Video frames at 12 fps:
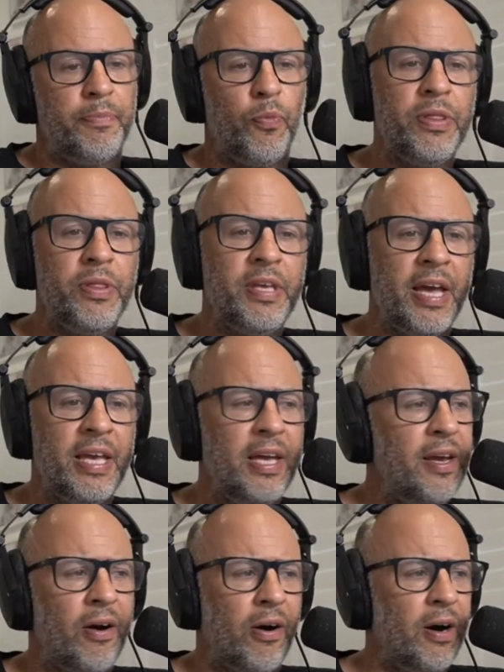With
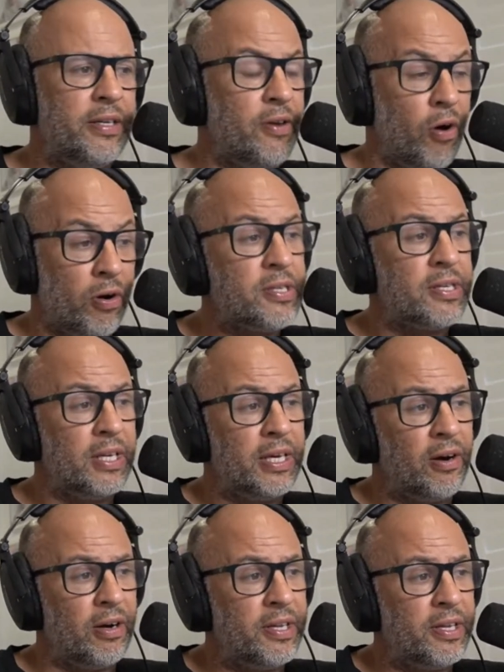Yair, I
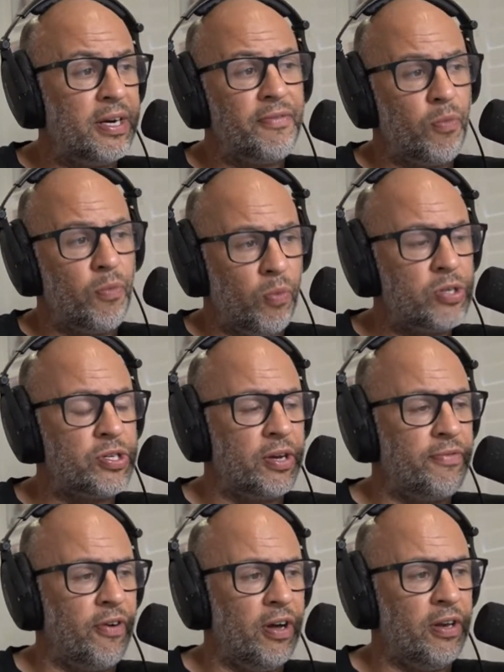didn't even watch
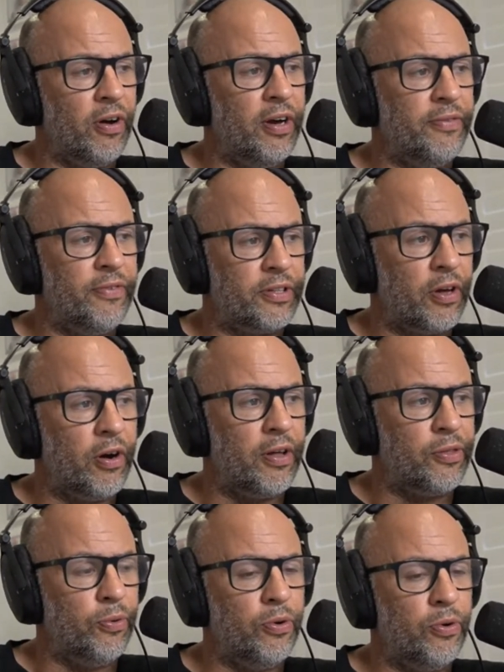that fight live. I
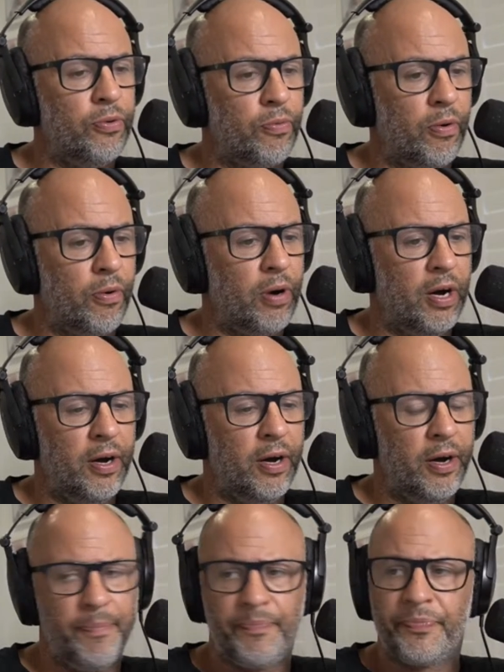thought
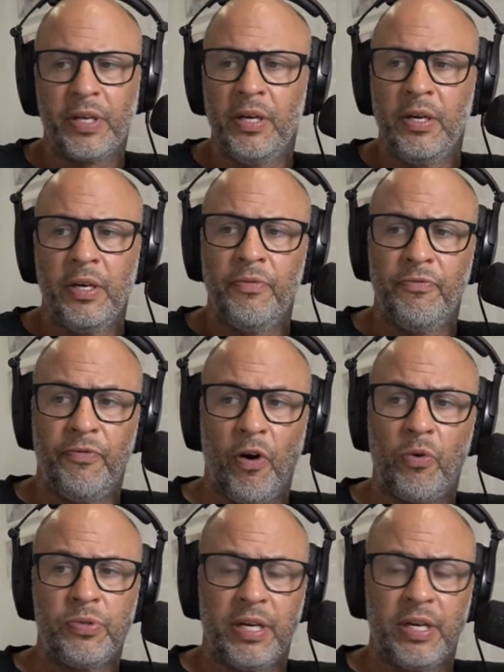
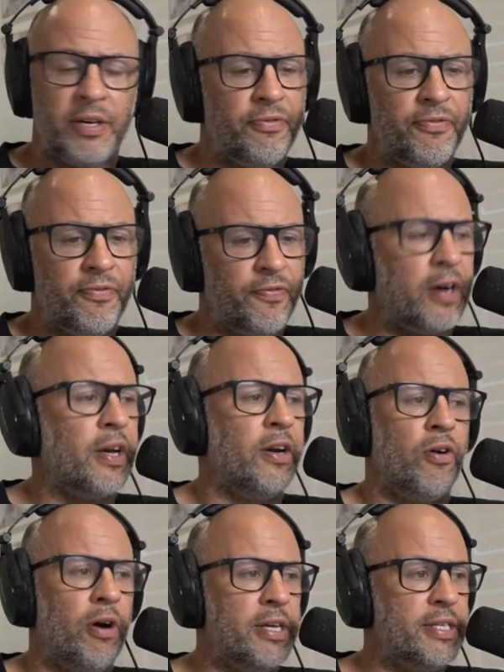Volk was going to
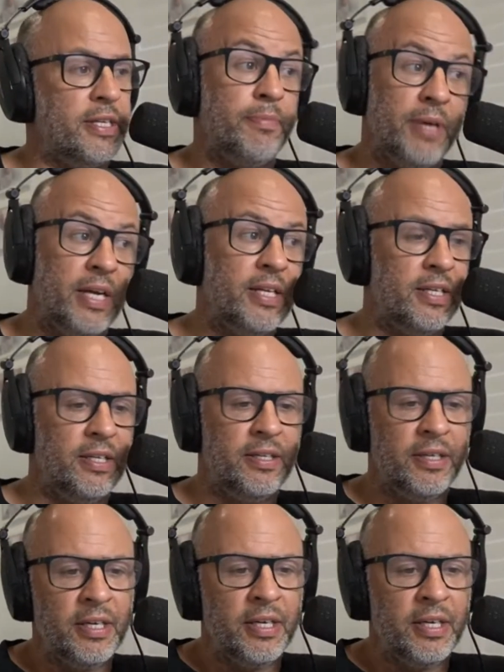fucking ice him, and he did.